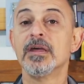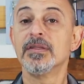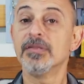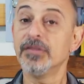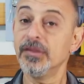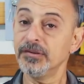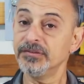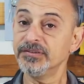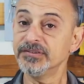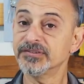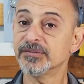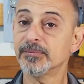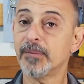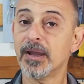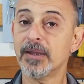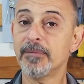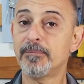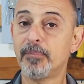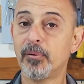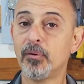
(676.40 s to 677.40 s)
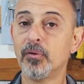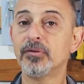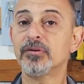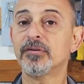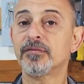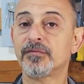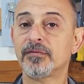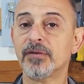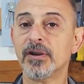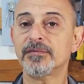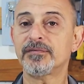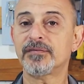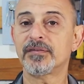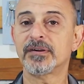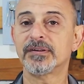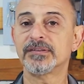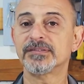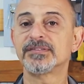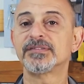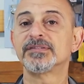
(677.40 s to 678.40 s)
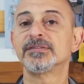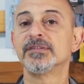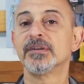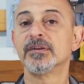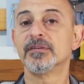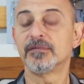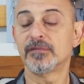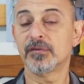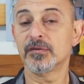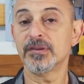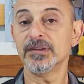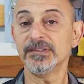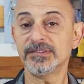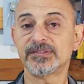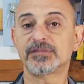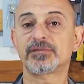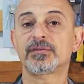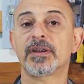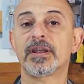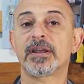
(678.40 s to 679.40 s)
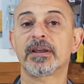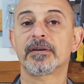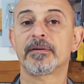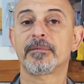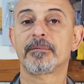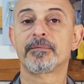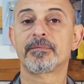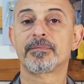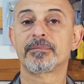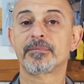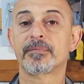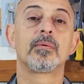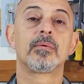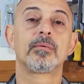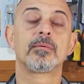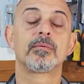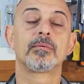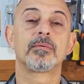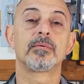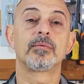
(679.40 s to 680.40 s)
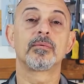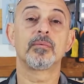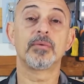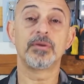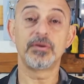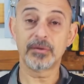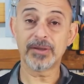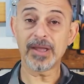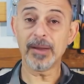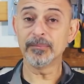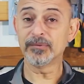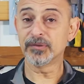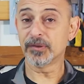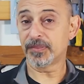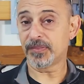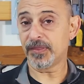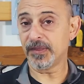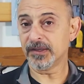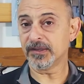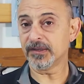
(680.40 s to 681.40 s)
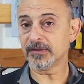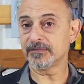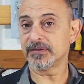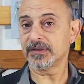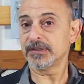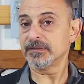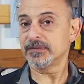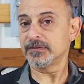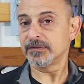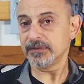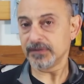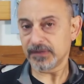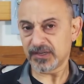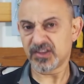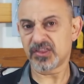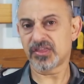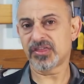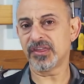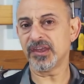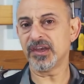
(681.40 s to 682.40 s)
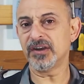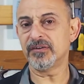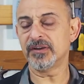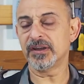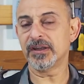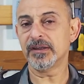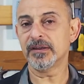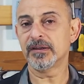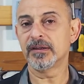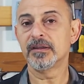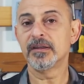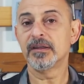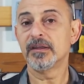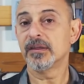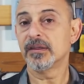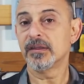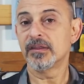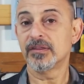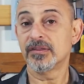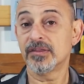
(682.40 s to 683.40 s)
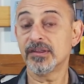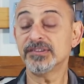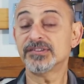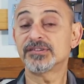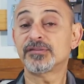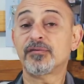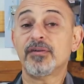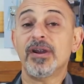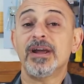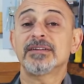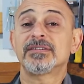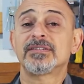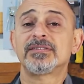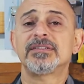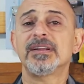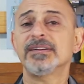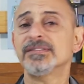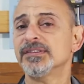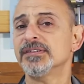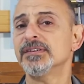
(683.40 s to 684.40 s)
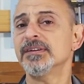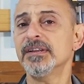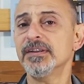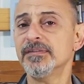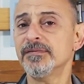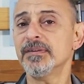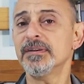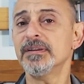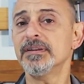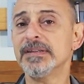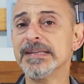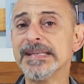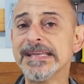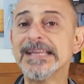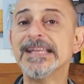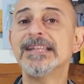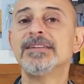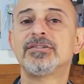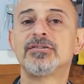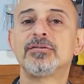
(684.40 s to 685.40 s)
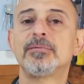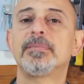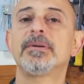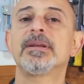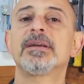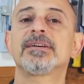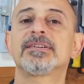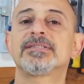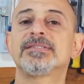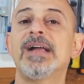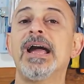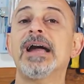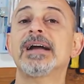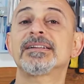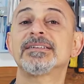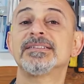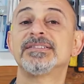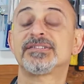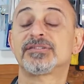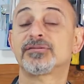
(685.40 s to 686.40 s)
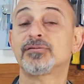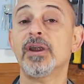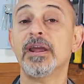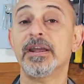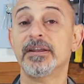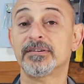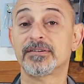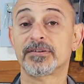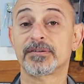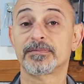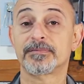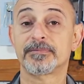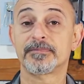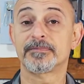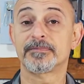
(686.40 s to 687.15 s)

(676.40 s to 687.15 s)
This is my point of reference for this string. When you come to think of it, in theory, this fret doesn't even need to be exactly straight.